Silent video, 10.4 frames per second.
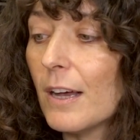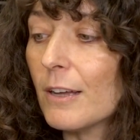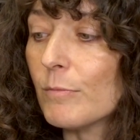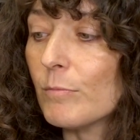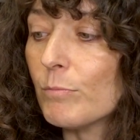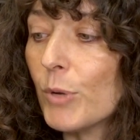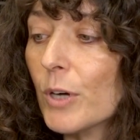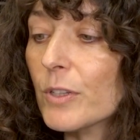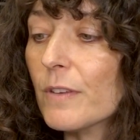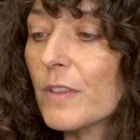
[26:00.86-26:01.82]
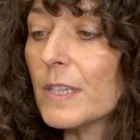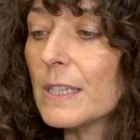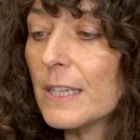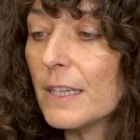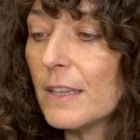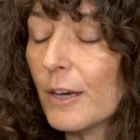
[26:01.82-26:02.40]
parts of the
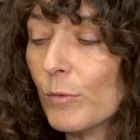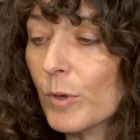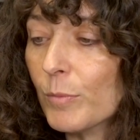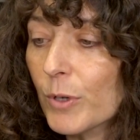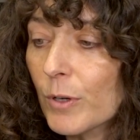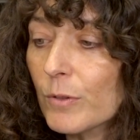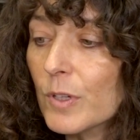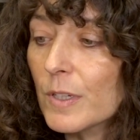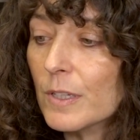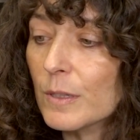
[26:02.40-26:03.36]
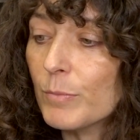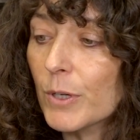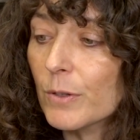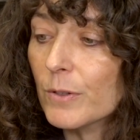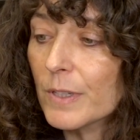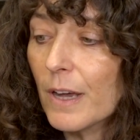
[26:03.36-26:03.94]
city that we're prone to
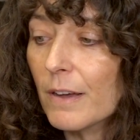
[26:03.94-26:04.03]
dispose